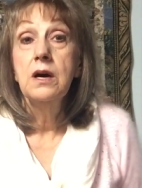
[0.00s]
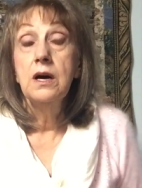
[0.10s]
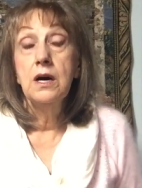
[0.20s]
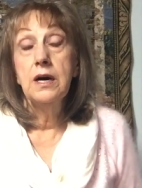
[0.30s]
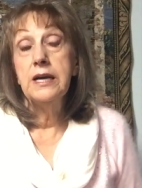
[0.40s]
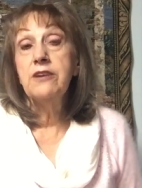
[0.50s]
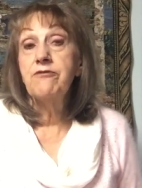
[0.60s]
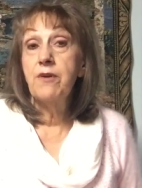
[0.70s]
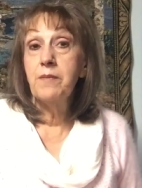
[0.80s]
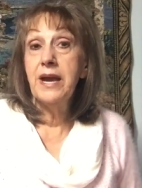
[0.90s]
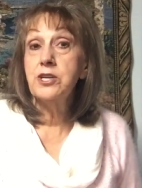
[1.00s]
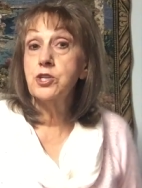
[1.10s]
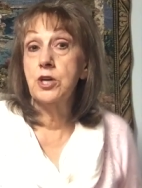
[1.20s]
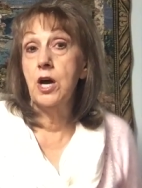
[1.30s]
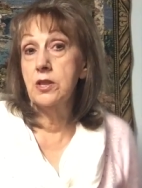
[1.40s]
uh,
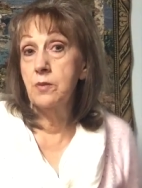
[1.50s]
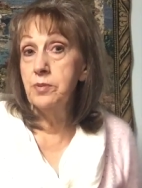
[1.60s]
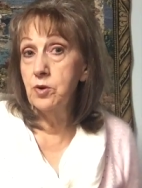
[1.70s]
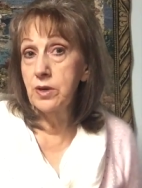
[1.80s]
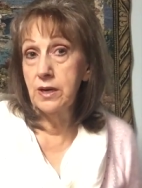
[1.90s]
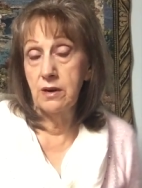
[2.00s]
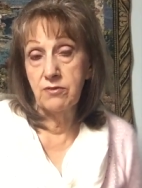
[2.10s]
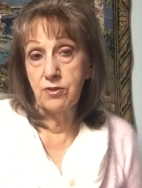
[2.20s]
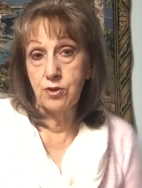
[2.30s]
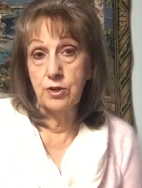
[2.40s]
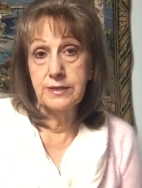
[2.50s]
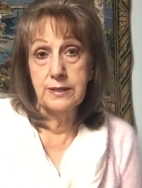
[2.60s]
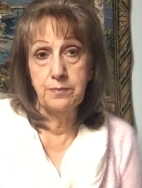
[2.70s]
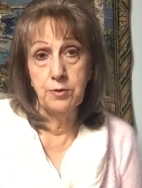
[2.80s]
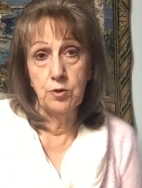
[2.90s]
information on the building of the third
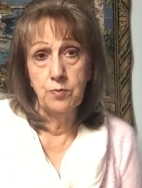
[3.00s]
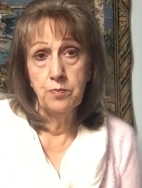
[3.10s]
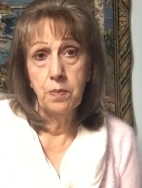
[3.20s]
temple.